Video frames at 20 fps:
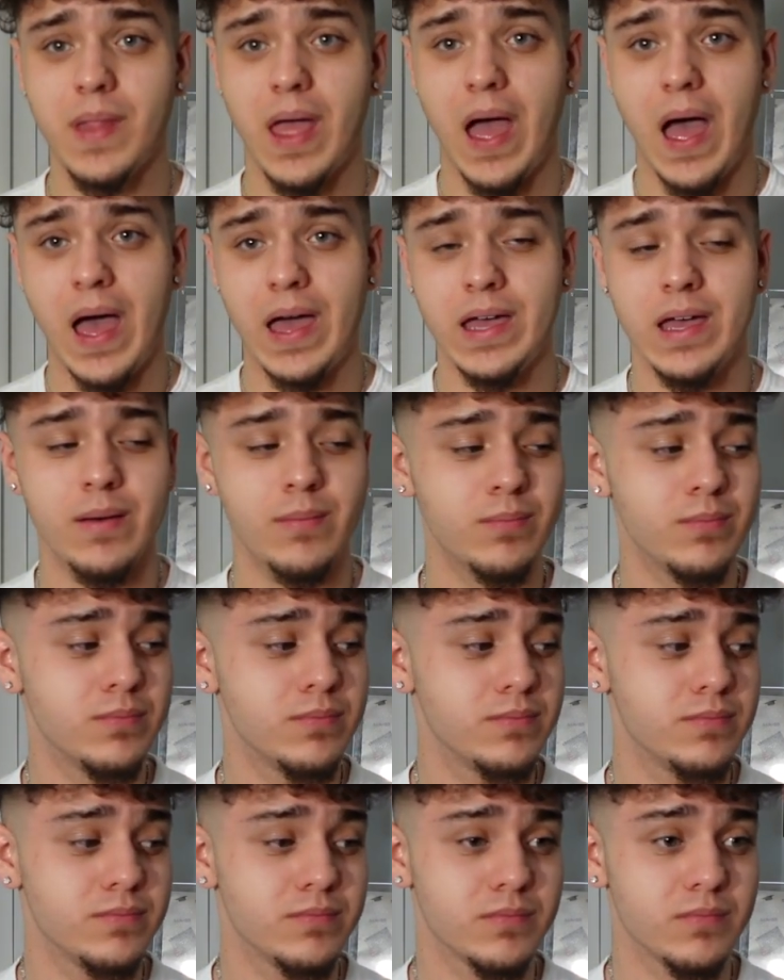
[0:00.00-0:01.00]
I am
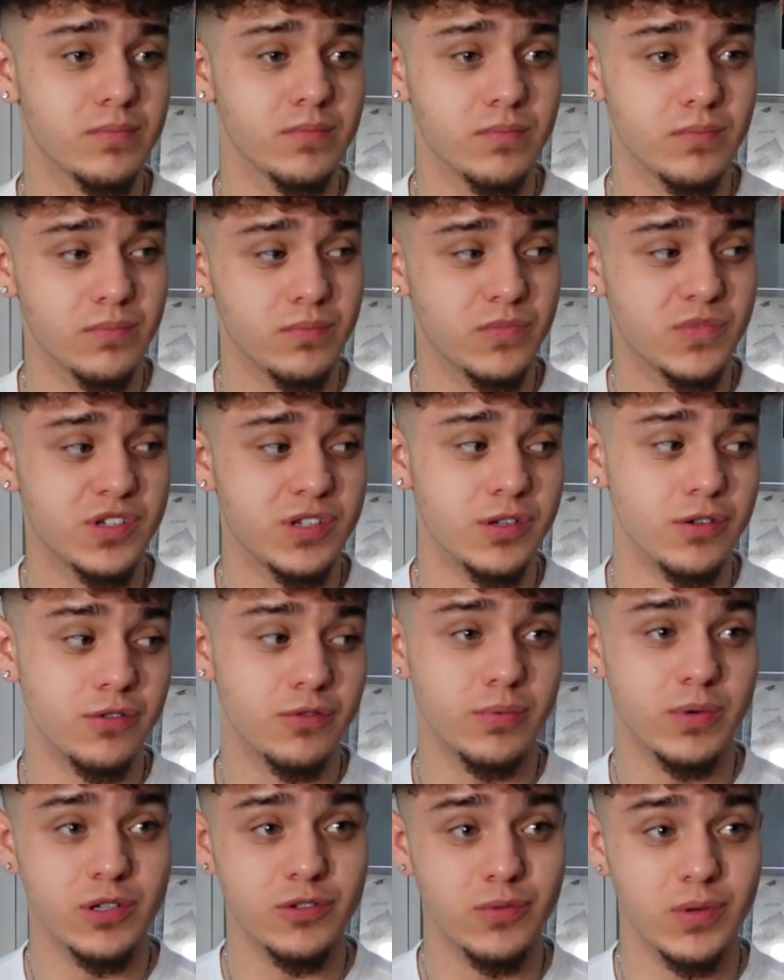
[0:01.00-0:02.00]
still
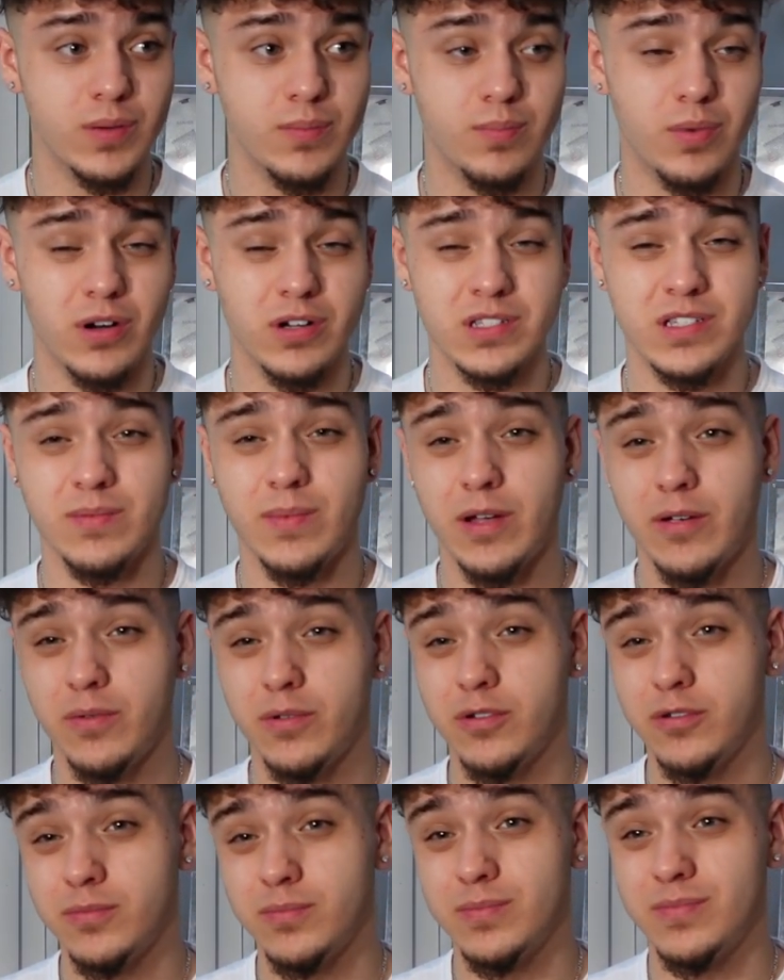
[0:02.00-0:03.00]
redoing parts of my
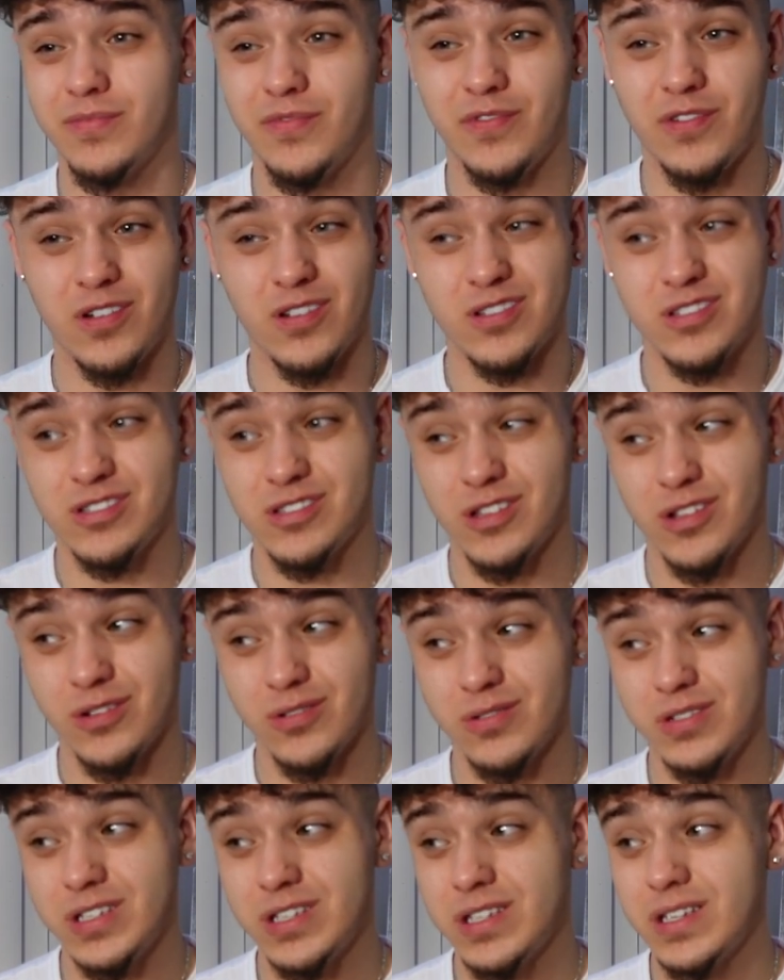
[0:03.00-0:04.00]
room very
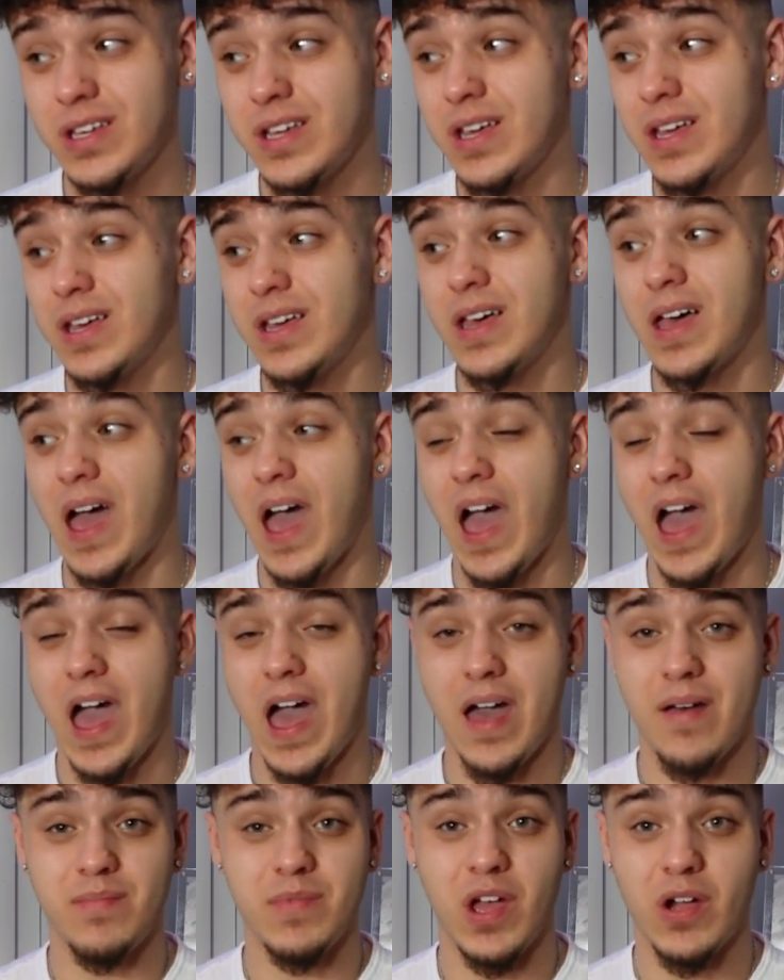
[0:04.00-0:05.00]
slowly,
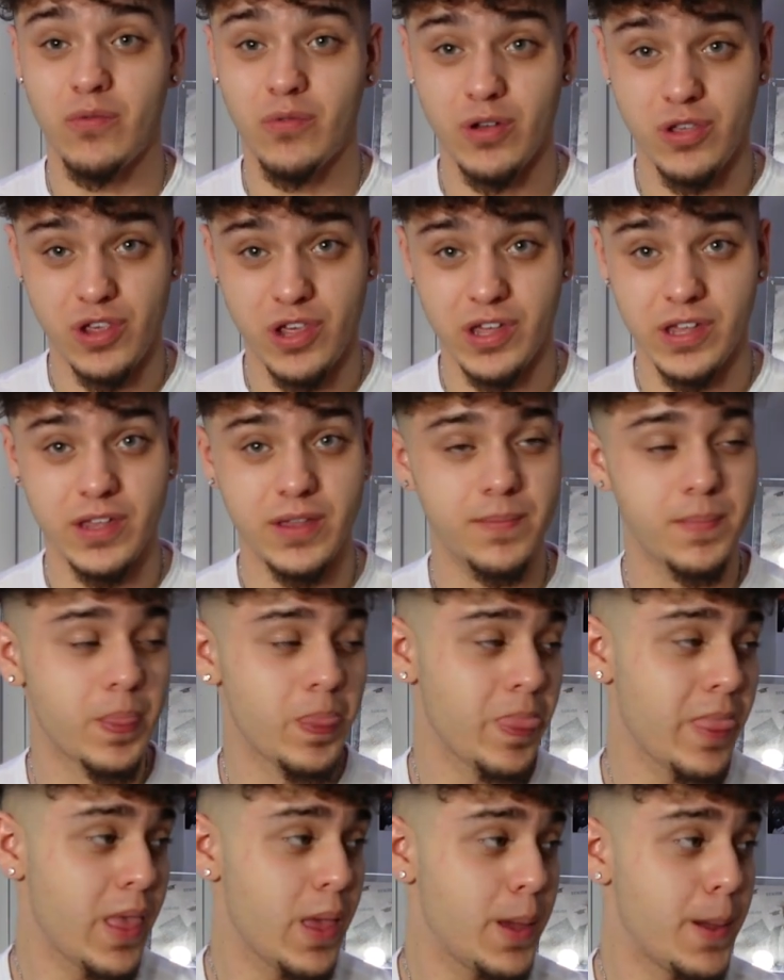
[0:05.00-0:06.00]
I'm not rushing it,
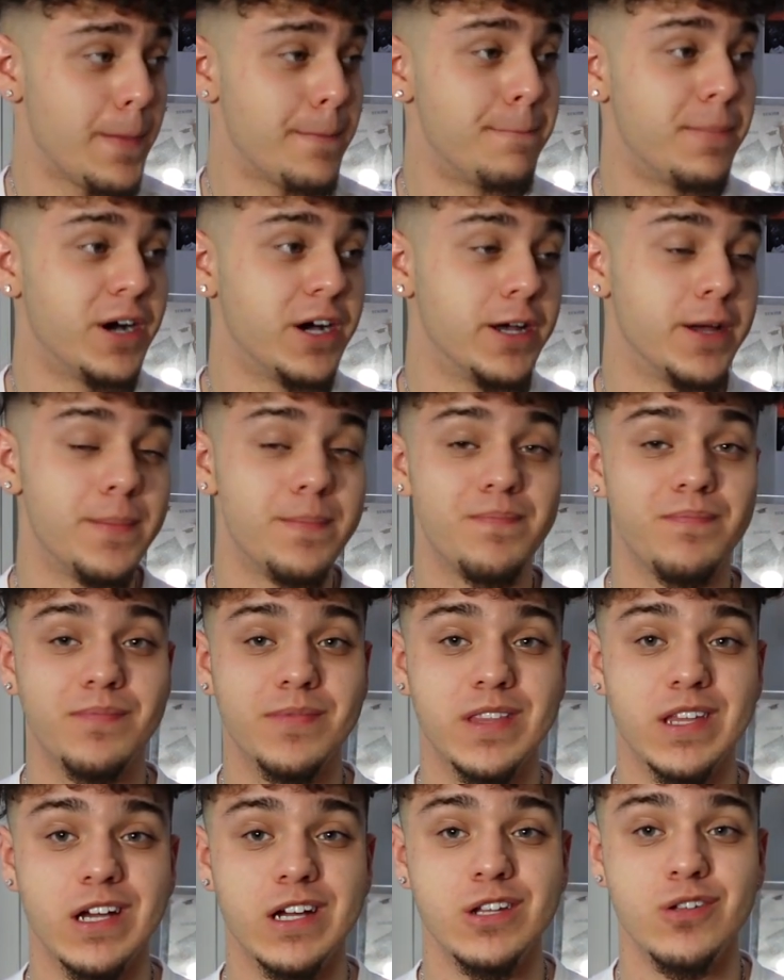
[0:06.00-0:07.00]
but
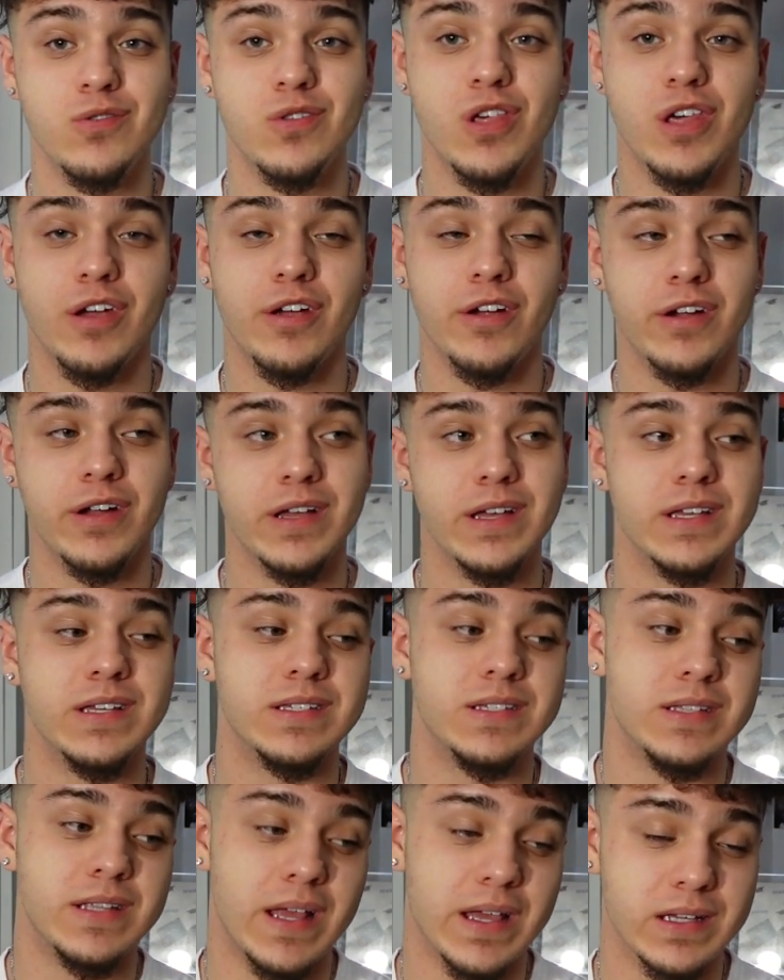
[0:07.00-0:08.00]
a new chair
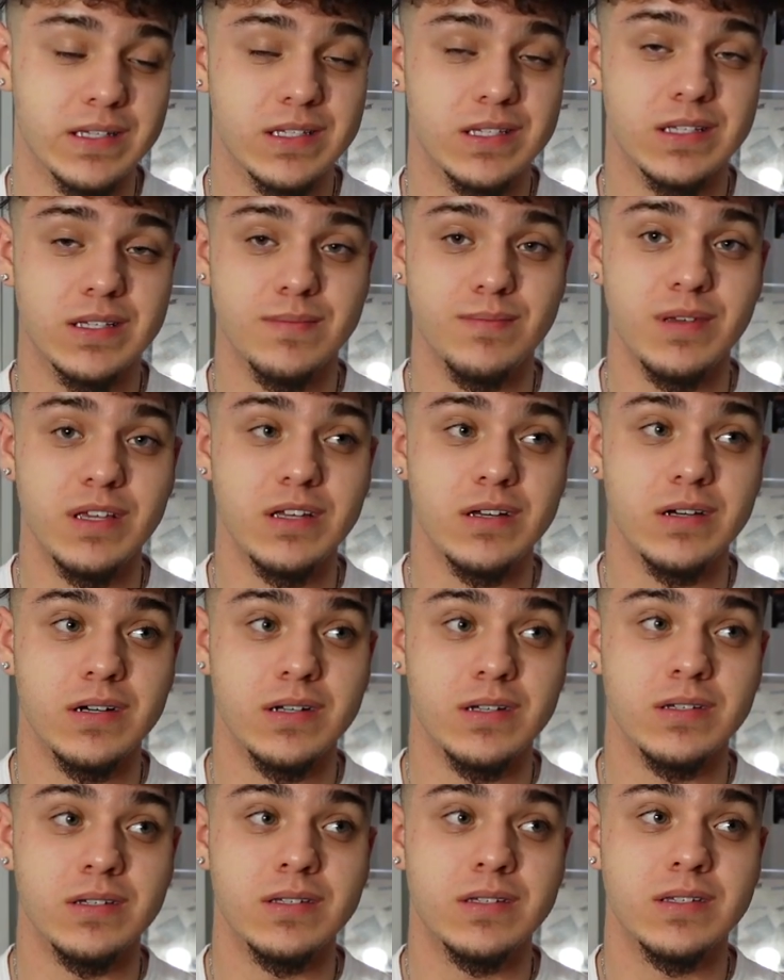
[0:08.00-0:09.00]
is next
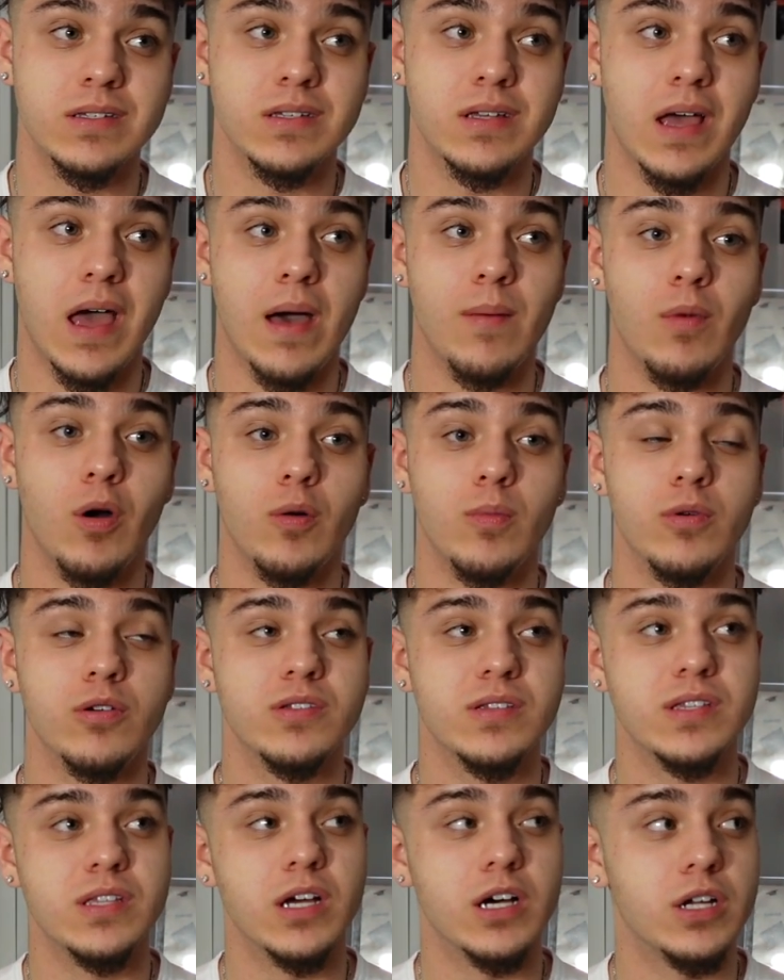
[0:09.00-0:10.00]
because I'm
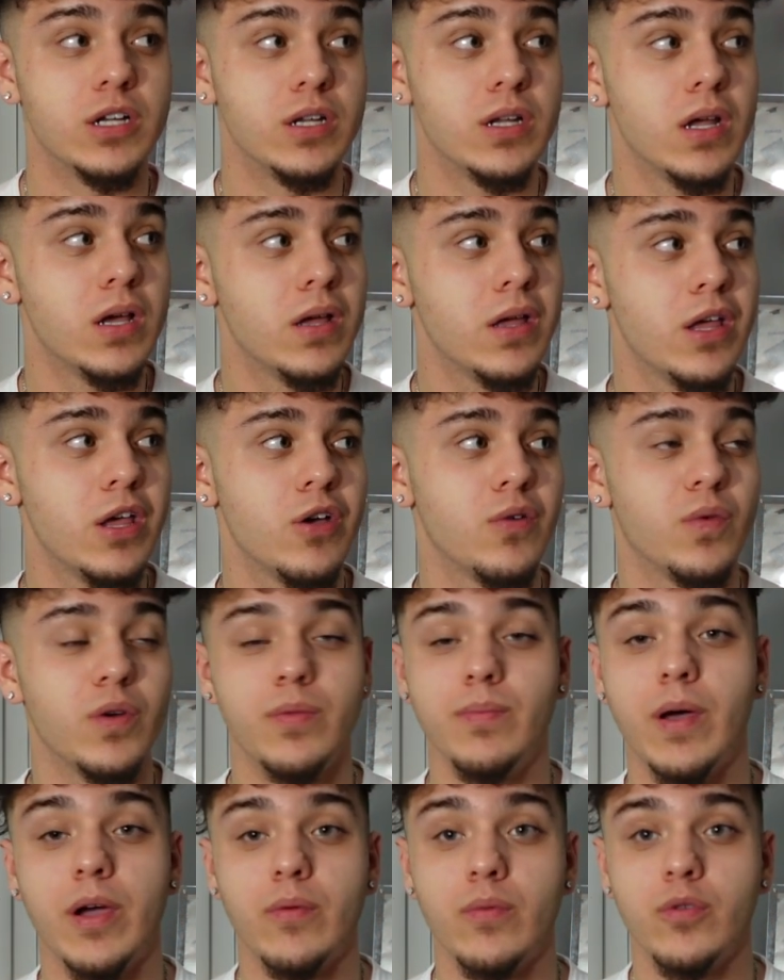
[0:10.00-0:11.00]
almost done with
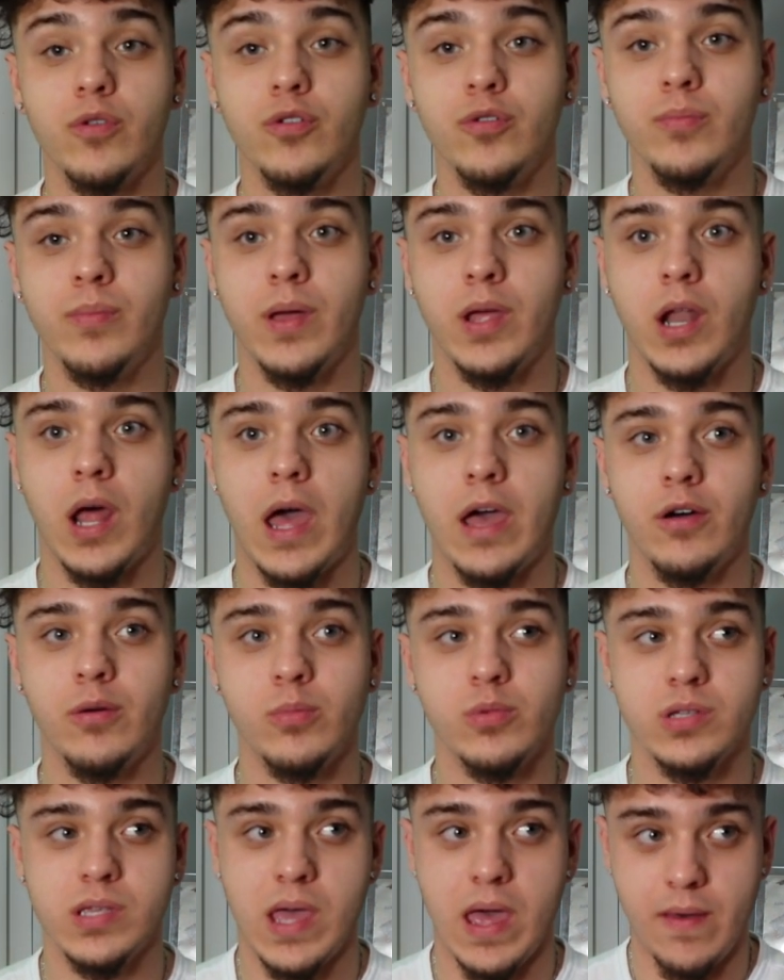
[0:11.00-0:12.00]
my room and I
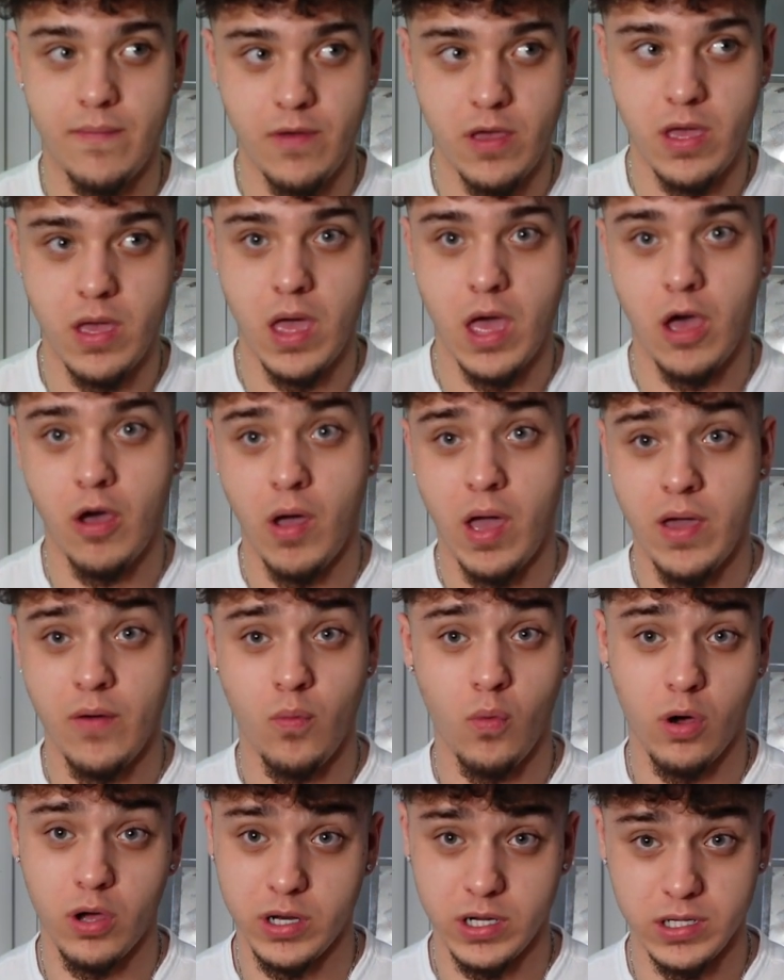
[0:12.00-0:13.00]
almost have it how I
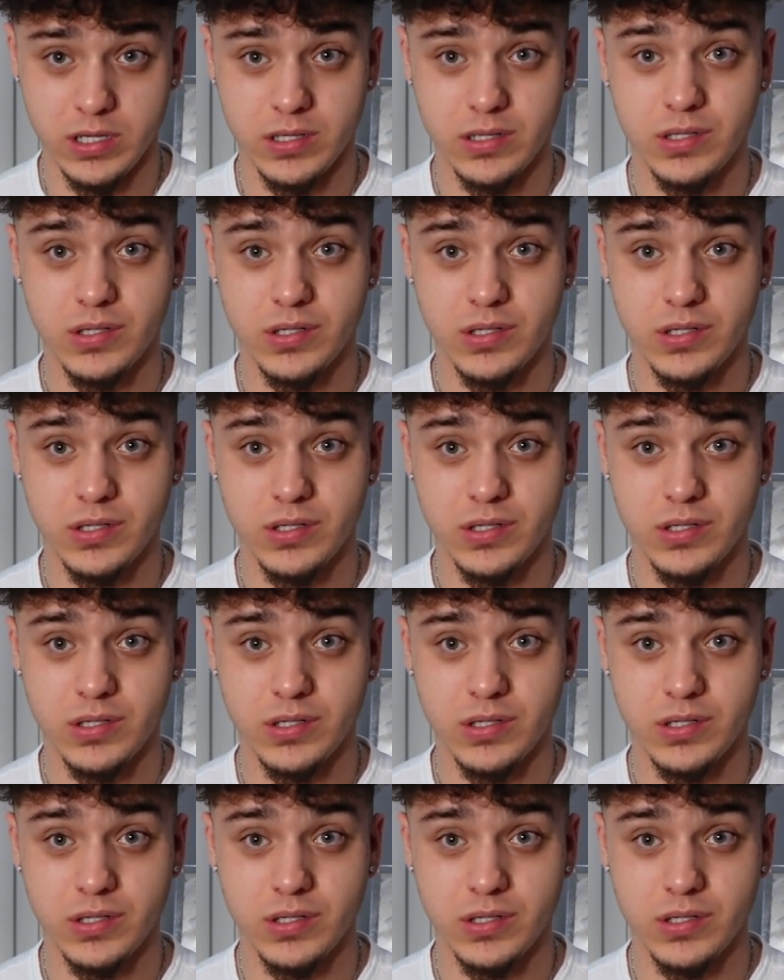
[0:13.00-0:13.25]
want it.